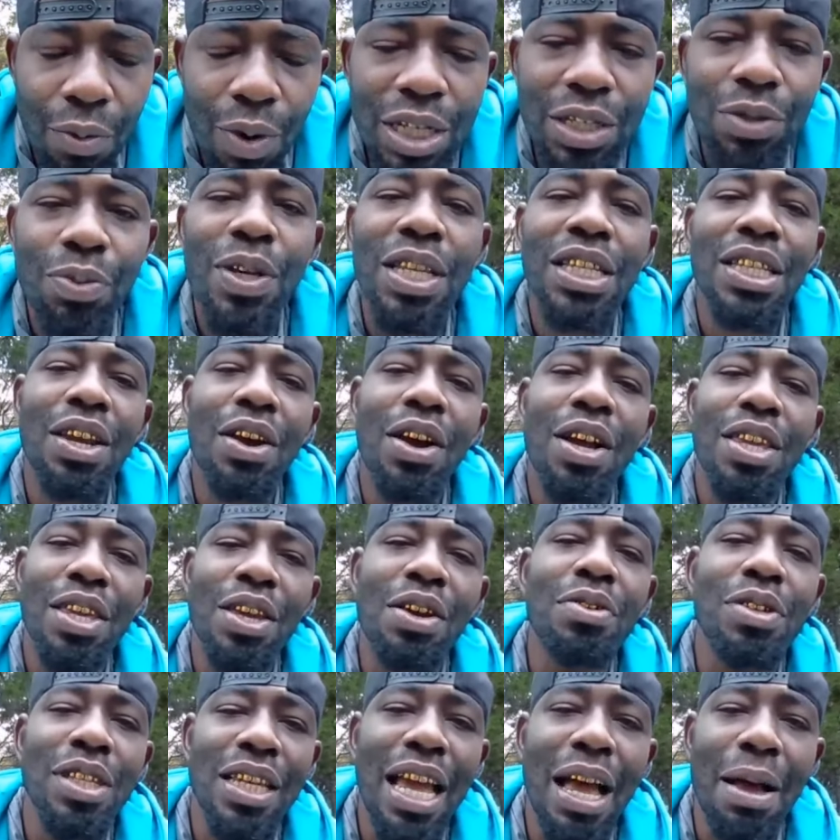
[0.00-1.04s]
Once we start
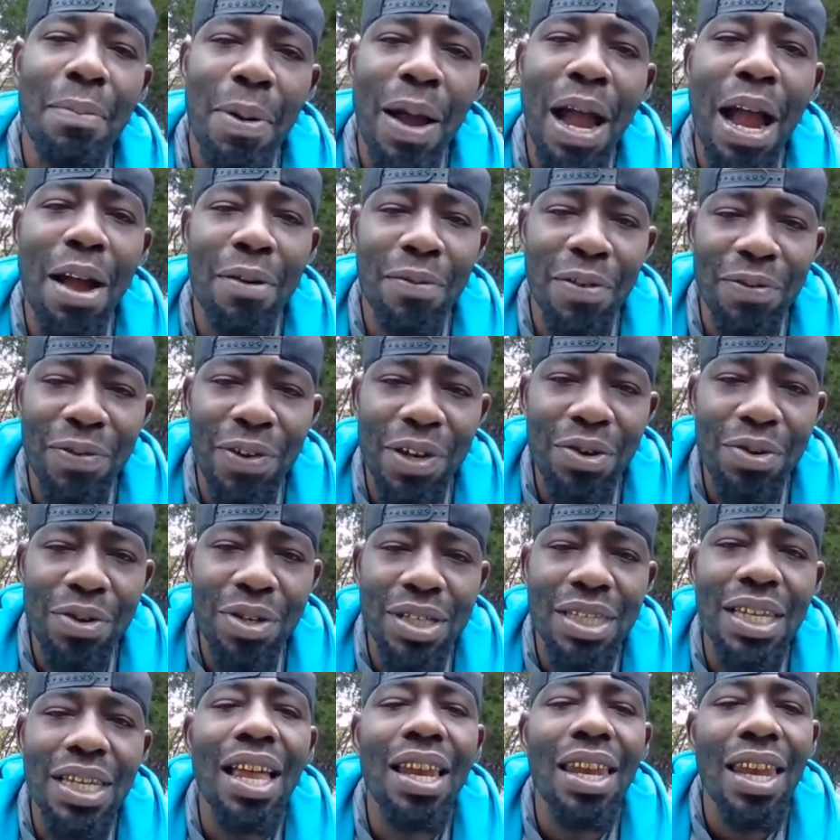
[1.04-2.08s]
using our power of
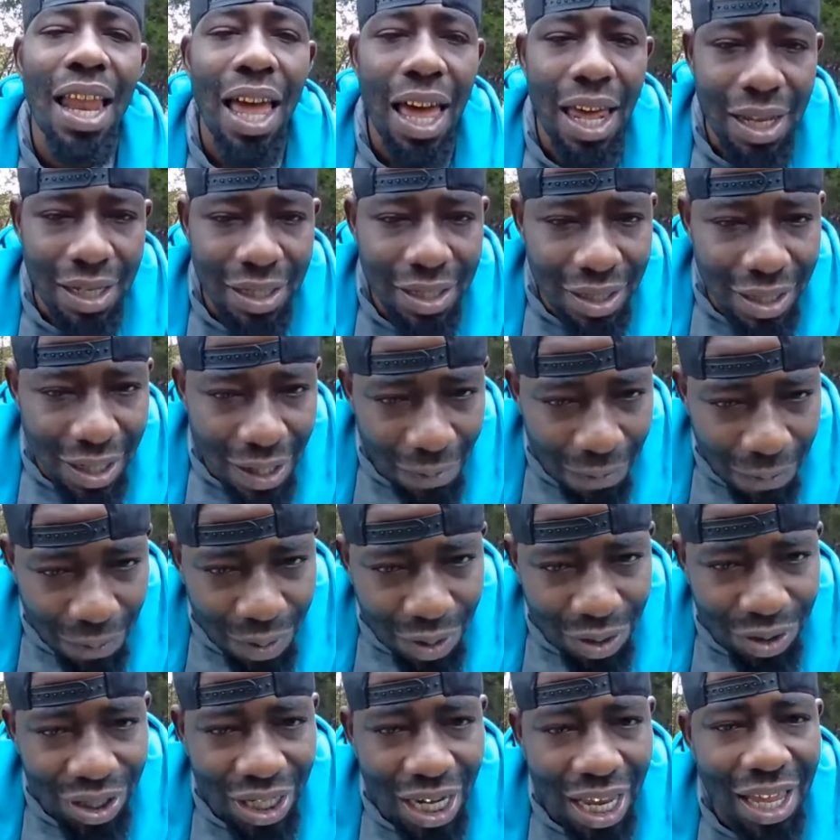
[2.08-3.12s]
influence, a lot of stuff
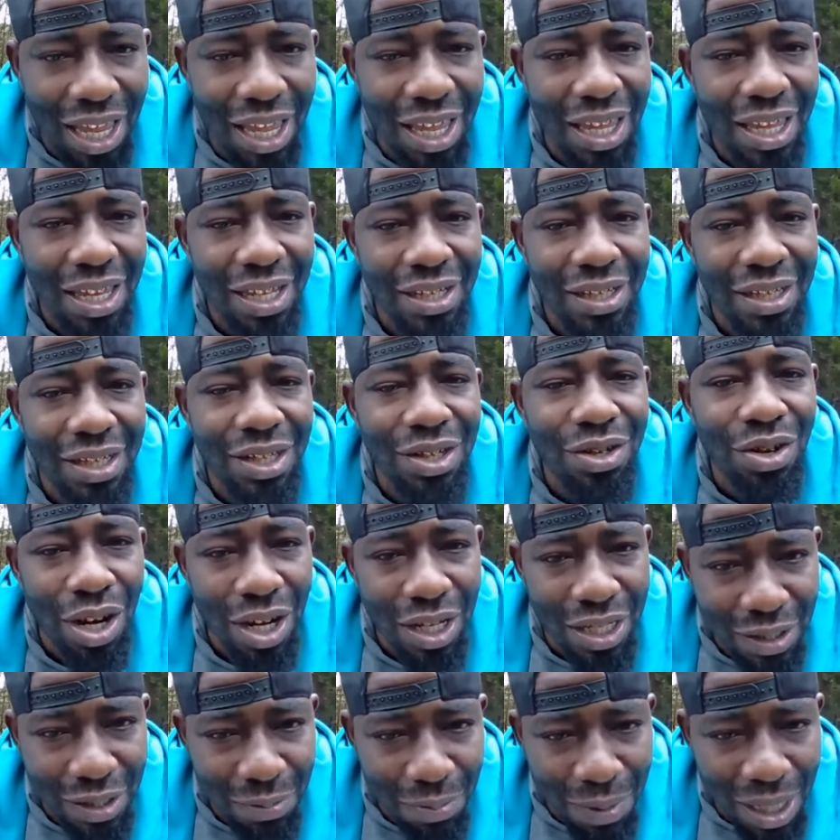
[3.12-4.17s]
will change.
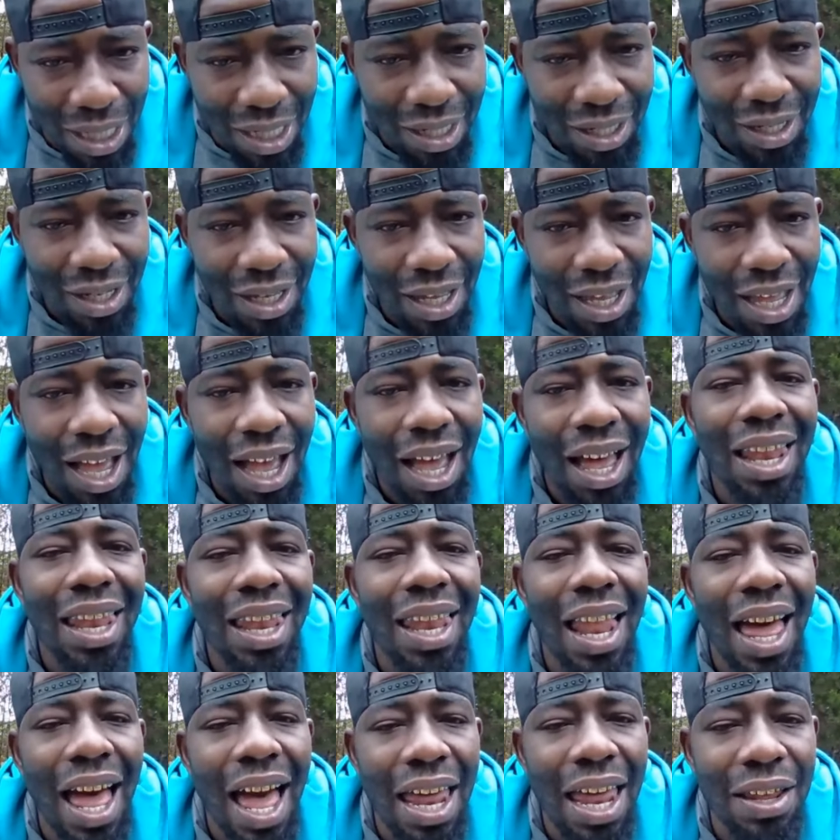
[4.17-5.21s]
Trust me, a
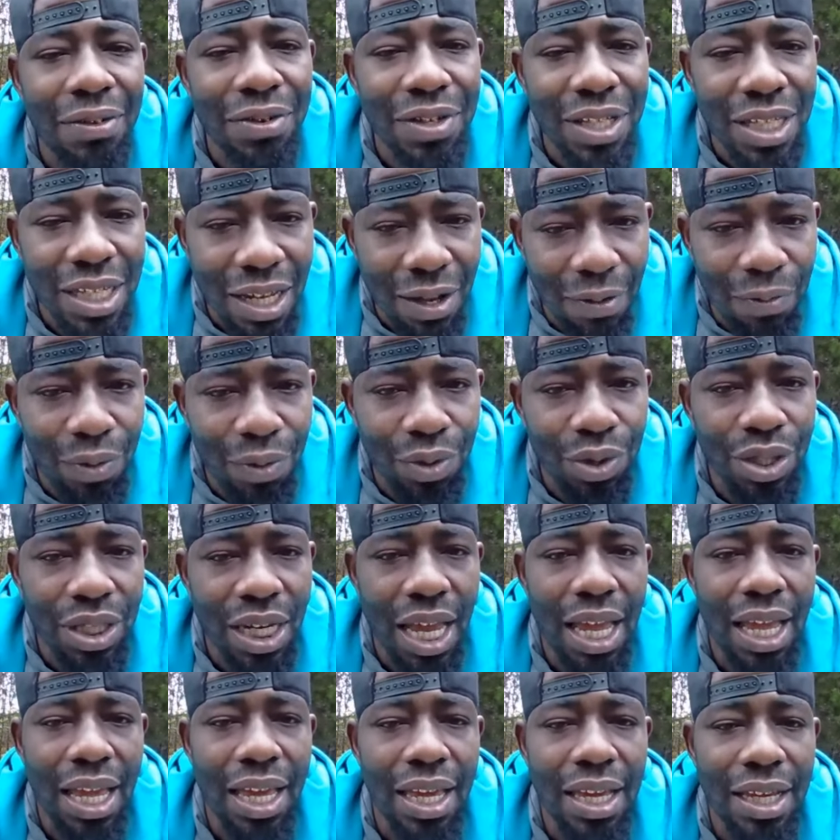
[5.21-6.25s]
lot of stuff will
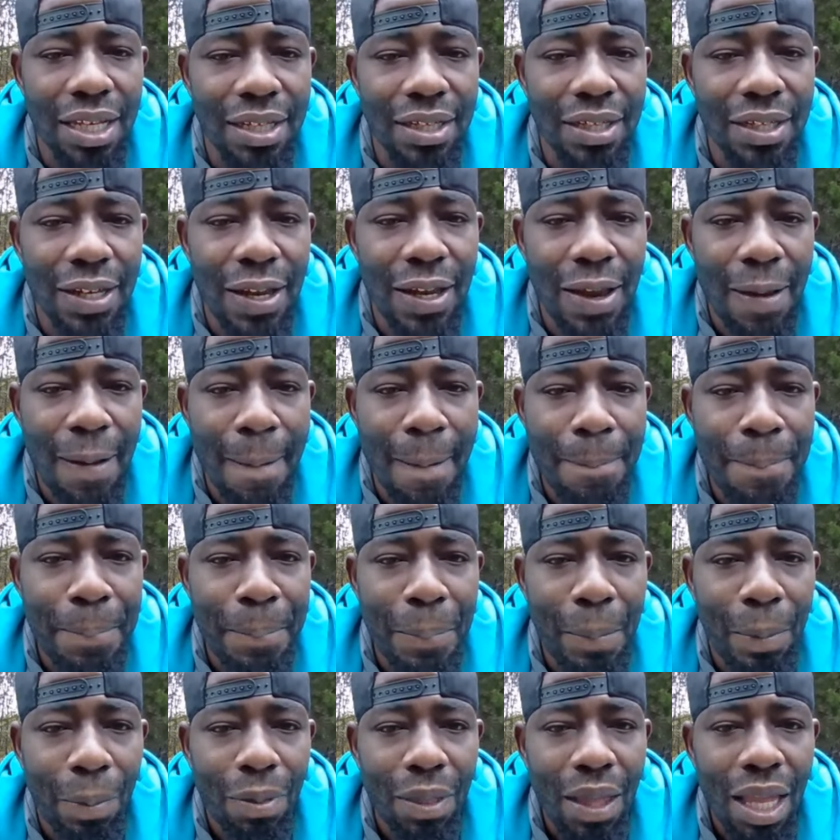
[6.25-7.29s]
change.
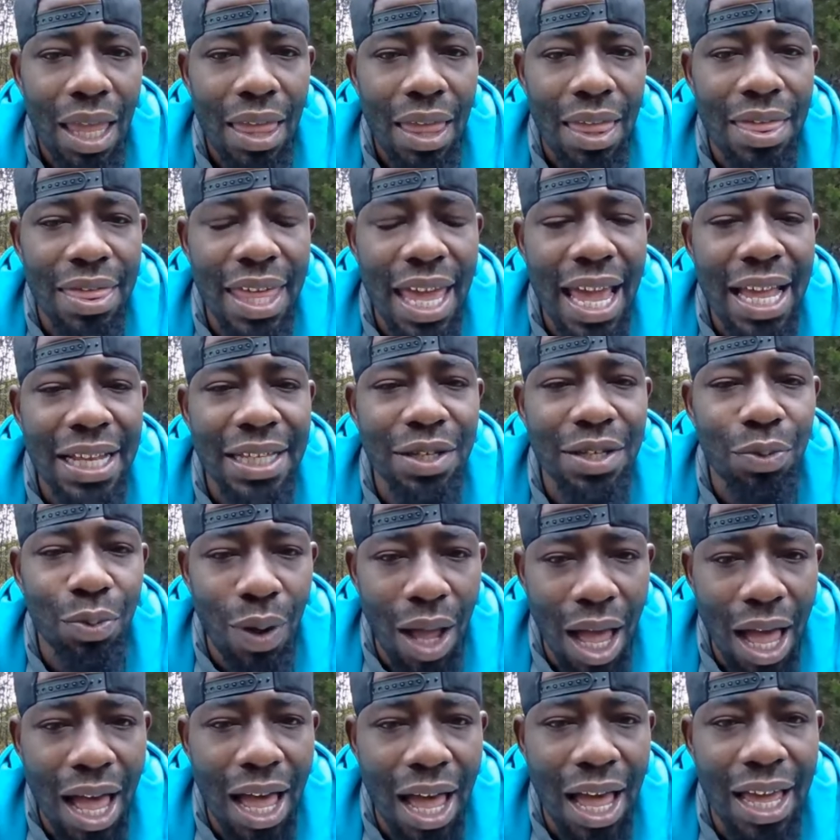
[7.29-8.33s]
That's
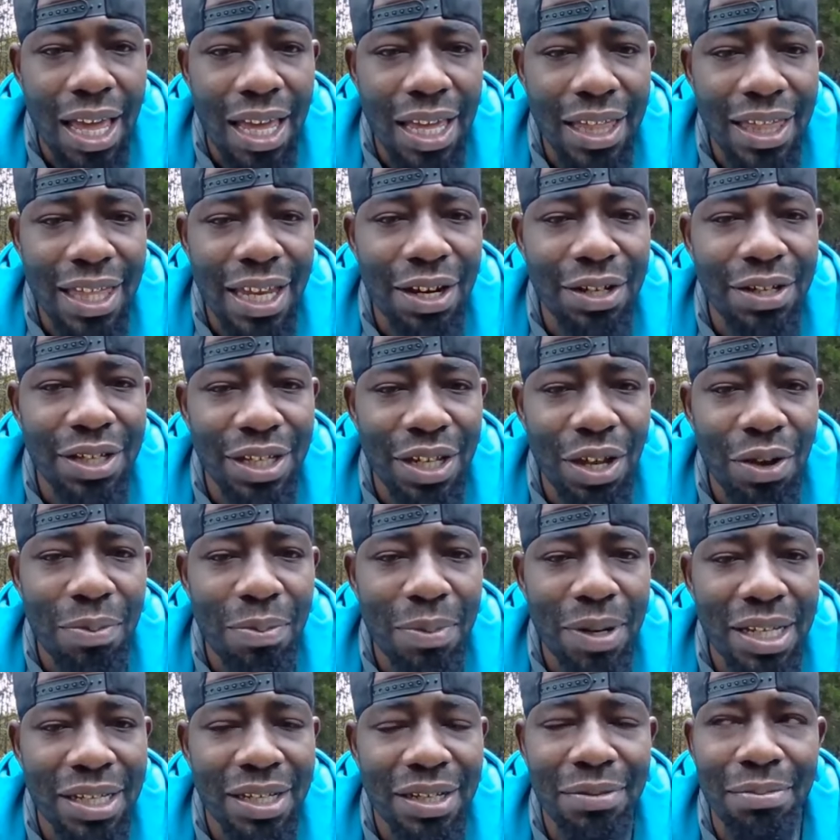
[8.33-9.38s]
why there's so
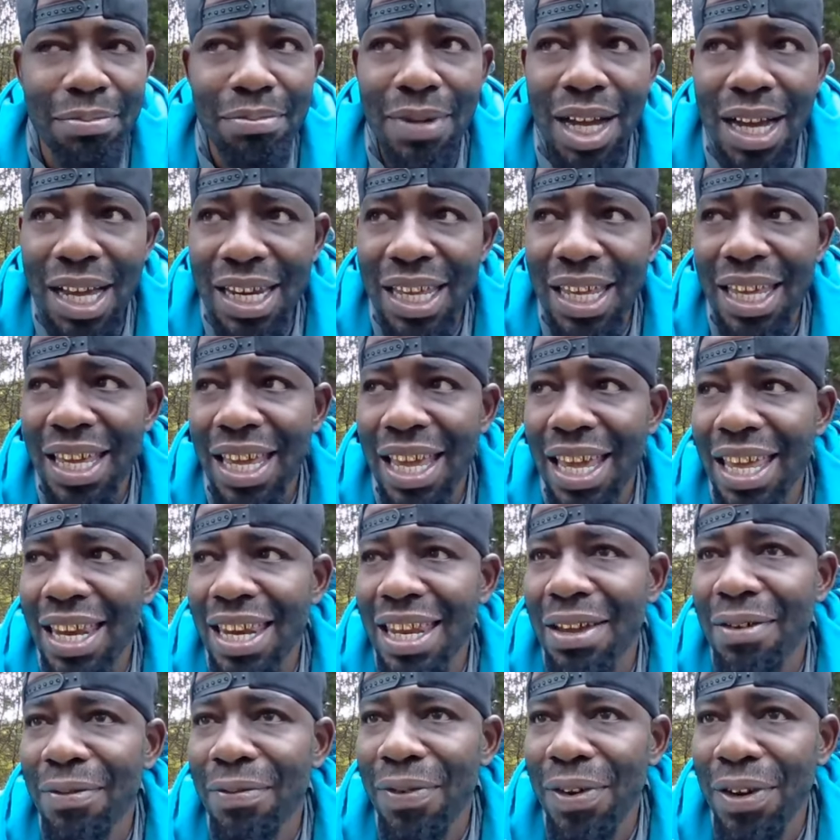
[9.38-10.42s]
much money
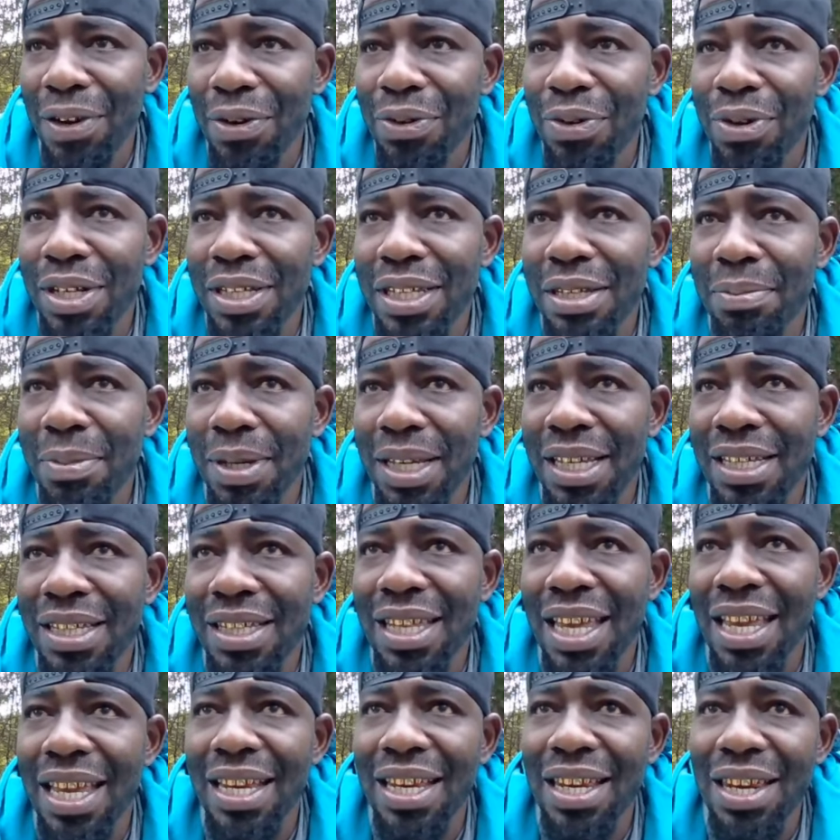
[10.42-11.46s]
in influence, because
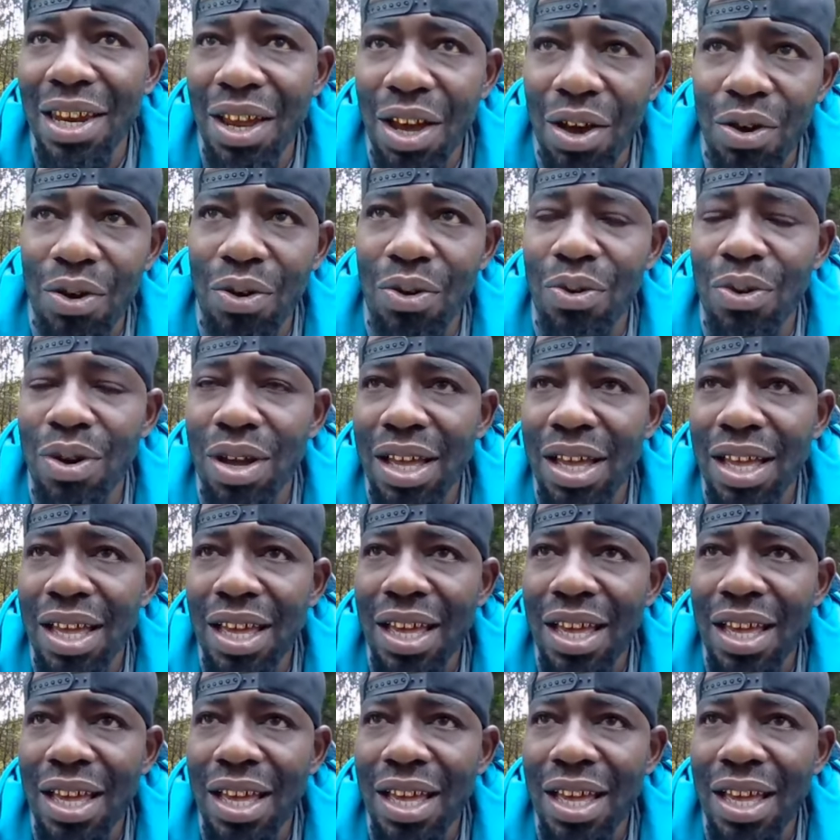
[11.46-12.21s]
they know